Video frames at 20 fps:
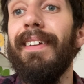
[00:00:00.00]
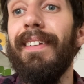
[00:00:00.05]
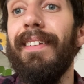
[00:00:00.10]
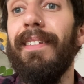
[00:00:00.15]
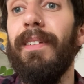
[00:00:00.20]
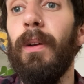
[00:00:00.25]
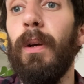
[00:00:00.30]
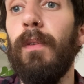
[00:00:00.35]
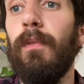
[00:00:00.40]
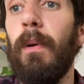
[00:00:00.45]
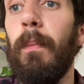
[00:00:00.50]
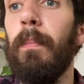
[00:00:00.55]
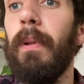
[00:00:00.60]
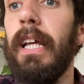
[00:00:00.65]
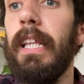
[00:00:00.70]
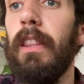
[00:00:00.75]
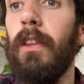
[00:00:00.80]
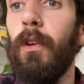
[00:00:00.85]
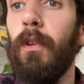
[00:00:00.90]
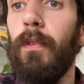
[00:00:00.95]
So if I
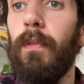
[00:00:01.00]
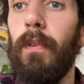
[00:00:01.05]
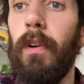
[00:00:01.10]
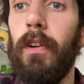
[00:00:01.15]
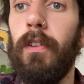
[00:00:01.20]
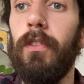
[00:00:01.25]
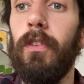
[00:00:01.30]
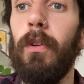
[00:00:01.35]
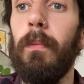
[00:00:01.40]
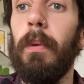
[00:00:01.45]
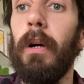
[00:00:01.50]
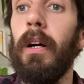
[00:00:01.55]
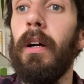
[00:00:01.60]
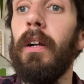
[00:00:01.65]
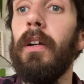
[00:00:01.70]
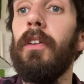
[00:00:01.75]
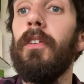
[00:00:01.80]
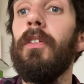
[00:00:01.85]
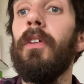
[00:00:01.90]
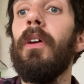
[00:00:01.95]
played those first 2
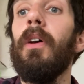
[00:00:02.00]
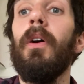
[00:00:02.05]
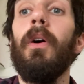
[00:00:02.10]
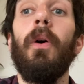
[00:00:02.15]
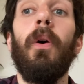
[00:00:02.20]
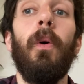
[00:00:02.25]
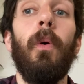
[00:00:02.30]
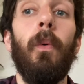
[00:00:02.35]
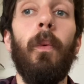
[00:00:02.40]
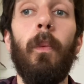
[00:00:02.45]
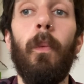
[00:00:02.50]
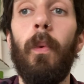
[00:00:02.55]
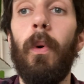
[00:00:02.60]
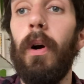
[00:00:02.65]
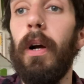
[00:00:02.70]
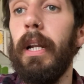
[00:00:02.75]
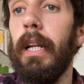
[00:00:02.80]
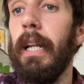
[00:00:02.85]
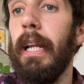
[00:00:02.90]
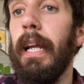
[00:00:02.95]
bars,
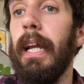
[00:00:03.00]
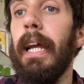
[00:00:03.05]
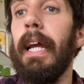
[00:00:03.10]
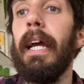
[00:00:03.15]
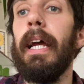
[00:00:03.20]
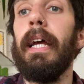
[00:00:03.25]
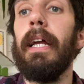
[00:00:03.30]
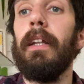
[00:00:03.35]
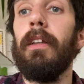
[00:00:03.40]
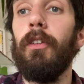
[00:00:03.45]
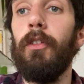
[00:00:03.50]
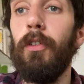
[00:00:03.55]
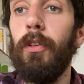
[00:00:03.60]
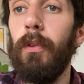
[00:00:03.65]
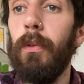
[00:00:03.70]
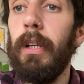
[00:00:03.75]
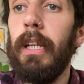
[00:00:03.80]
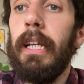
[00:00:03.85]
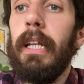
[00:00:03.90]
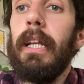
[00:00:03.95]
1 and
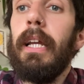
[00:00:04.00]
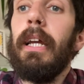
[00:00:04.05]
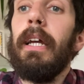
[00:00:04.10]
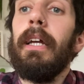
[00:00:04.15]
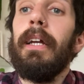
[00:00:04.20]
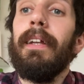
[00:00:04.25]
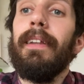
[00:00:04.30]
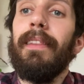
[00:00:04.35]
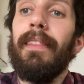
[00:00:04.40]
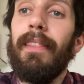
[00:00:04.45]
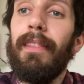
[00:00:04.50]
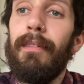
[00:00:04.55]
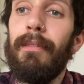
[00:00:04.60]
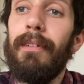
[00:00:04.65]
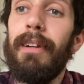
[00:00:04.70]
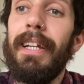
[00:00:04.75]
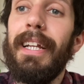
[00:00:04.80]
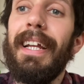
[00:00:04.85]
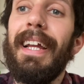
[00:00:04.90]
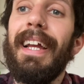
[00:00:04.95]
2 E and
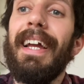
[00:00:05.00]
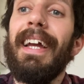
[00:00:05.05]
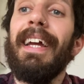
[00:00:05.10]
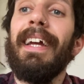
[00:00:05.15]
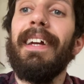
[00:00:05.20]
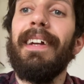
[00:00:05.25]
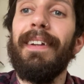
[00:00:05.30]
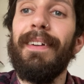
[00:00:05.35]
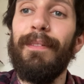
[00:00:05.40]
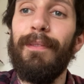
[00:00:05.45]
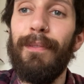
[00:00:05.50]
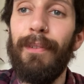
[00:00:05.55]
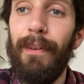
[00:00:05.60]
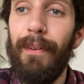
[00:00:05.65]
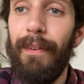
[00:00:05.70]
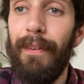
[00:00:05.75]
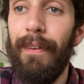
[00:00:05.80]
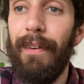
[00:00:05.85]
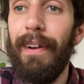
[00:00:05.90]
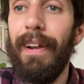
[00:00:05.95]
3 and
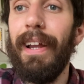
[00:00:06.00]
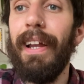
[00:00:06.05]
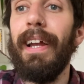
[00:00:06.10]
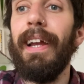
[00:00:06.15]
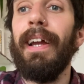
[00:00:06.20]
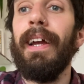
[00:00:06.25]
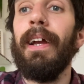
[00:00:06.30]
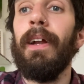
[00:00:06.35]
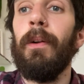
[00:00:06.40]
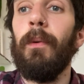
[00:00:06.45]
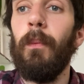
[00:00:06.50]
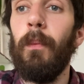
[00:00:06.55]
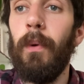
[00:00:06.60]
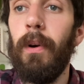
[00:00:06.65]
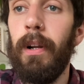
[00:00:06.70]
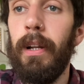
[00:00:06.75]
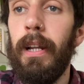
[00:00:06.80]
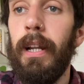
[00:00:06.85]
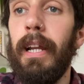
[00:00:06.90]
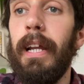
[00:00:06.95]
4 and
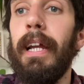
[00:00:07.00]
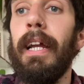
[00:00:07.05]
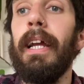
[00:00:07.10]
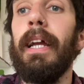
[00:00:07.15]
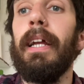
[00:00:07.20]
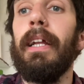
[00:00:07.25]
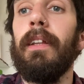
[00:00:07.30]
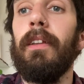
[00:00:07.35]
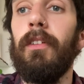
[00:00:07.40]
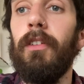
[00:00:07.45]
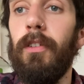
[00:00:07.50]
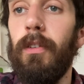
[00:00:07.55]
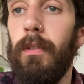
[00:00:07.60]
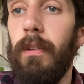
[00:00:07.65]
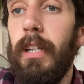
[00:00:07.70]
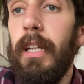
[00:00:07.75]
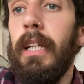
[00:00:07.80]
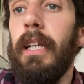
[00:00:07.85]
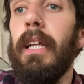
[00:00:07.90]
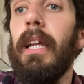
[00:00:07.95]
1 and 2
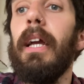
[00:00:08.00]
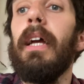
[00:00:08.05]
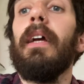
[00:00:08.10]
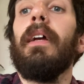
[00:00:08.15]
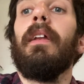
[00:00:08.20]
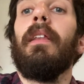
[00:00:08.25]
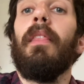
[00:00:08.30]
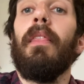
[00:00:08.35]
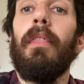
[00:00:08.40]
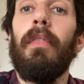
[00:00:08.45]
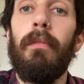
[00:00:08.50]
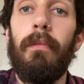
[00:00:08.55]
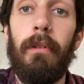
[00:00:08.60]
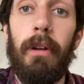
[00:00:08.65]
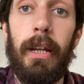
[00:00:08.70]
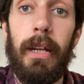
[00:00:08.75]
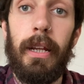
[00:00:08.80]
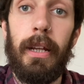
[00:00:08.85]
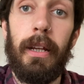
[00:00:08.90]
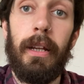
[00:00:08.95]
E and
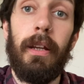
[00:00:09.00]
3,